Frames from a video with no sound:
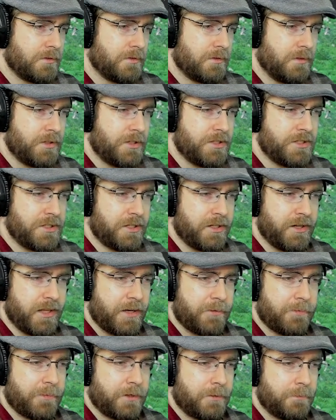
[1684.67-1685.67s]
Who did you hear
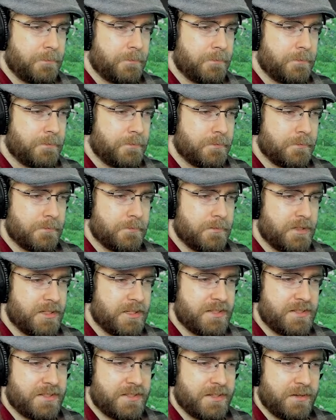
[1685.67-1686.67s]
that from? It
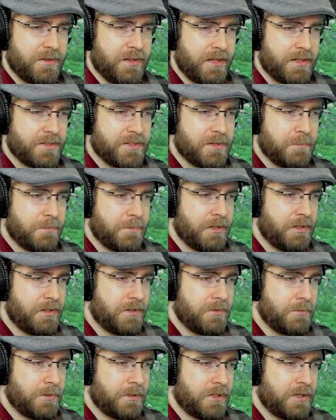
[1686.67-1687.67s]
doesn't sound like something
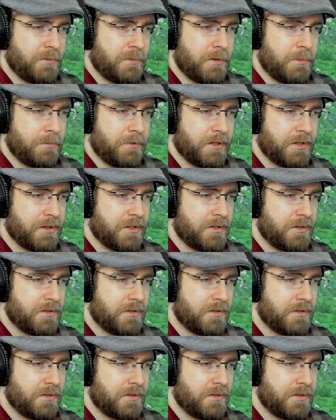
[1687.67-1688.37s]
you would come up with.